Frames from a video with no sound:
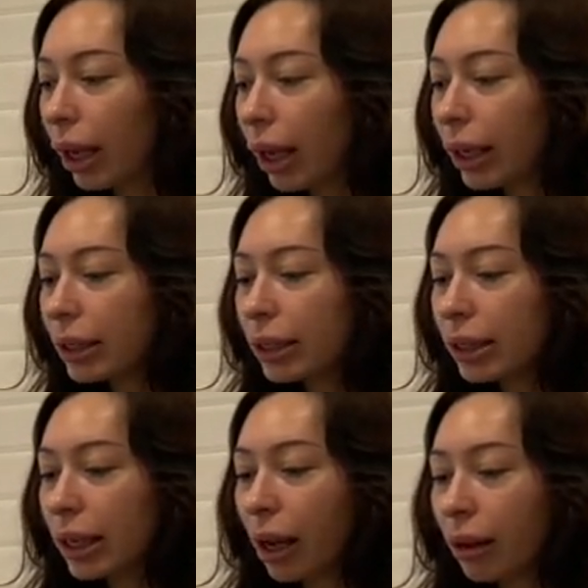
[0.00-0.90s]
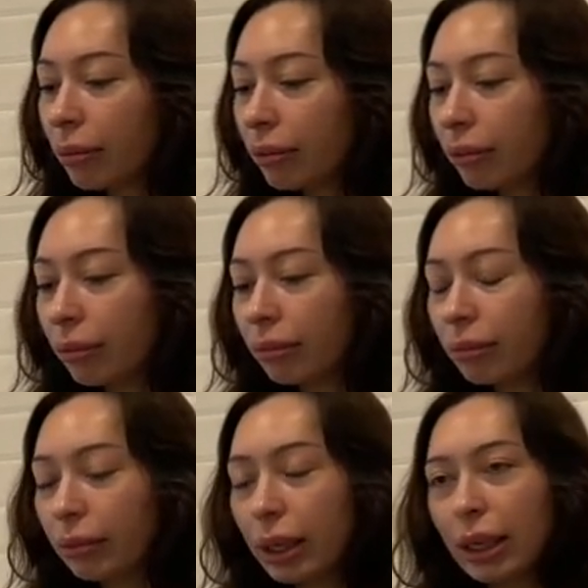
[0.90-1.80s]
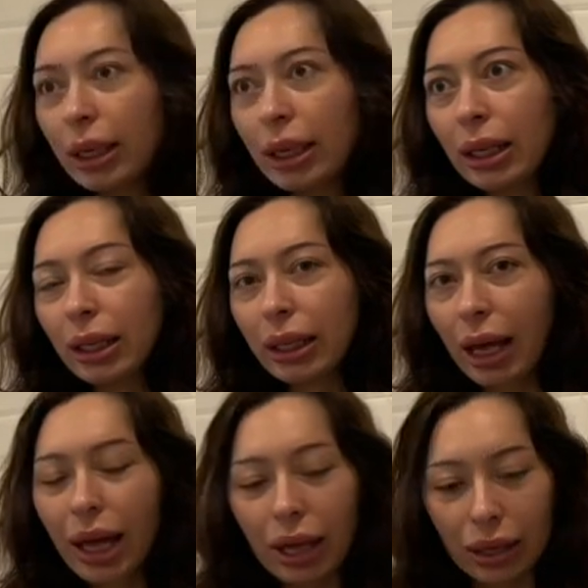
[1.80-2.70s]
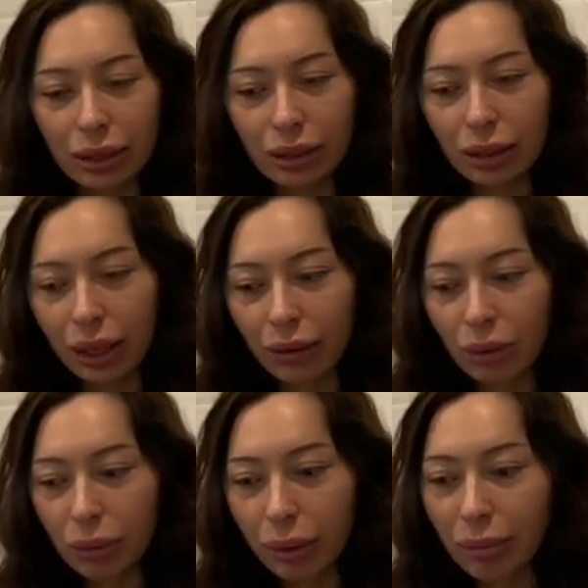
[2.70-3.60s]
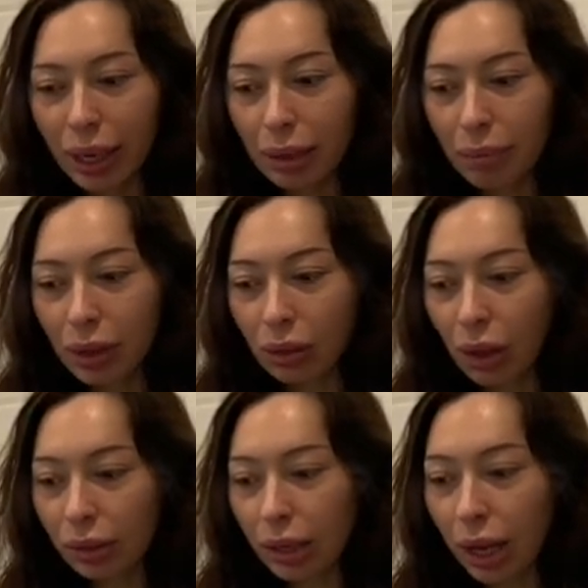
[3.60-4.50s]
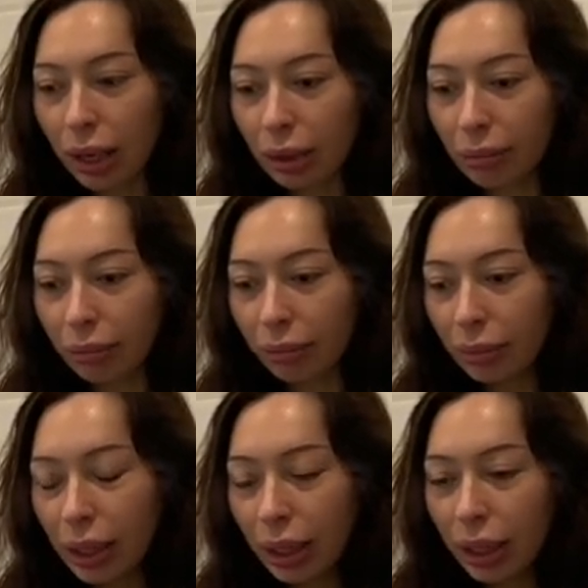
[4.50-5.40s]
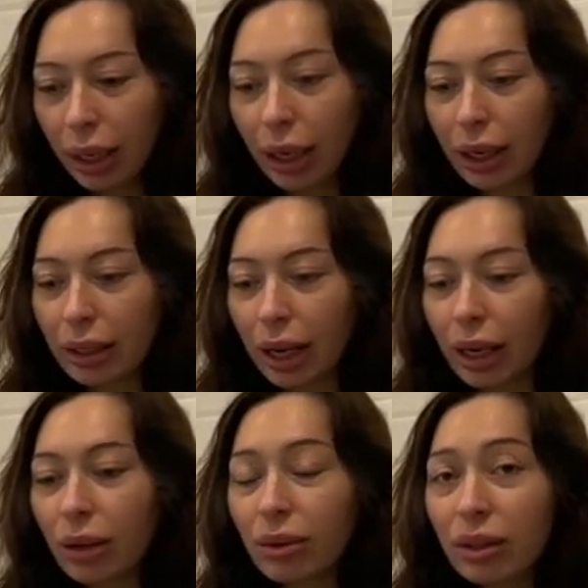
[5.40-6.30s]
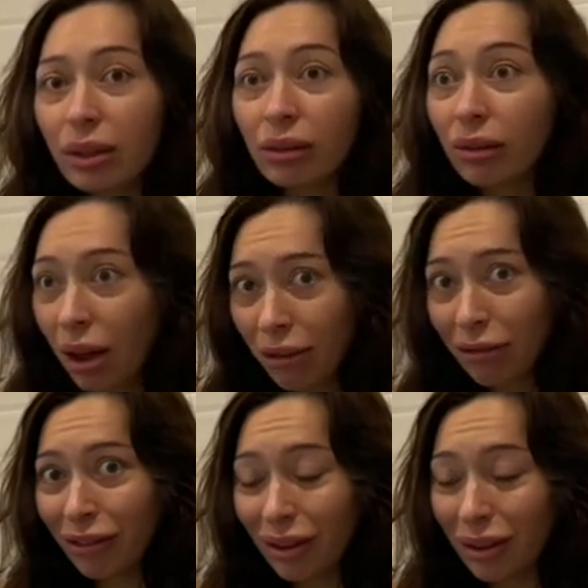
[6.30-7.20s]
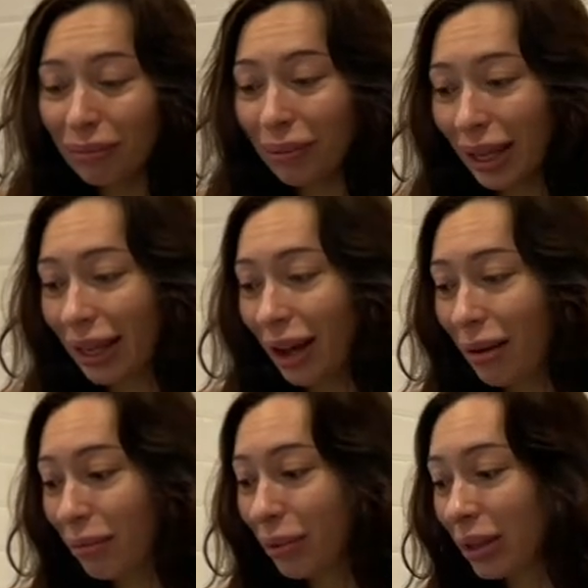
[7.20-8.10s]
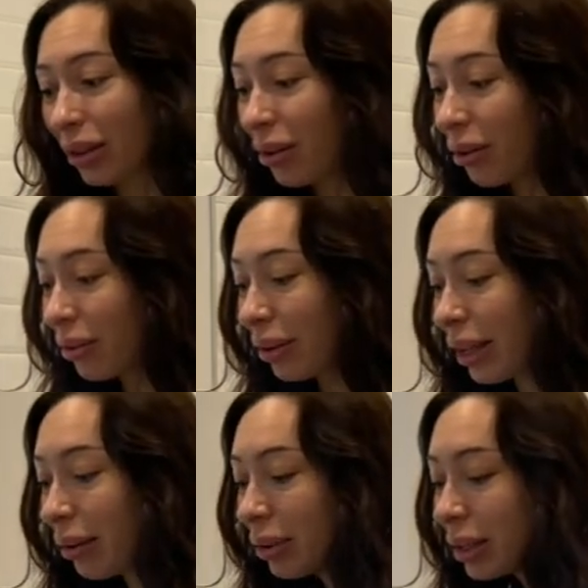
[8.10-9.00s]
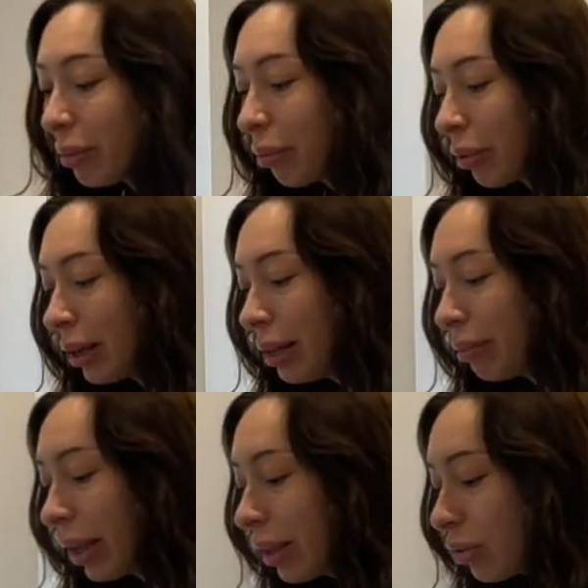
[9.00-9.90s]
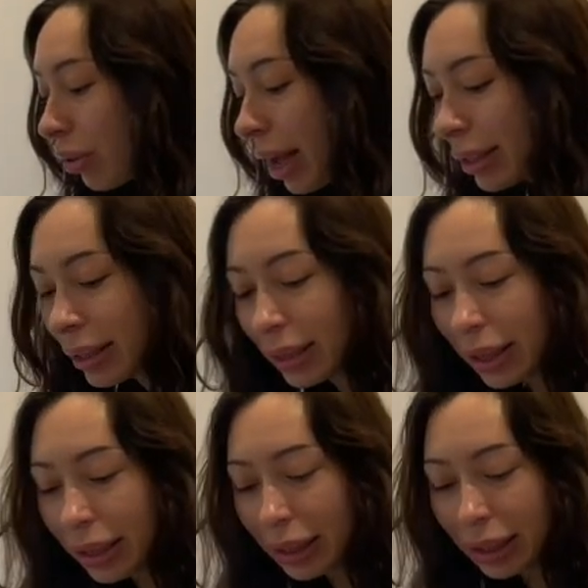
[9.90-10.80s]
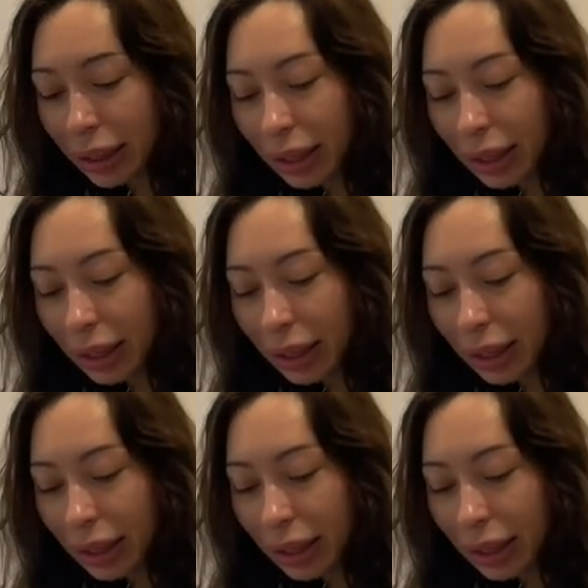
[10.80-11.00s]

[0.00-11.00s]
And um, yeah, I haven't worn makeup in a long time. And I used to love makeup, so it was a pretty big drastic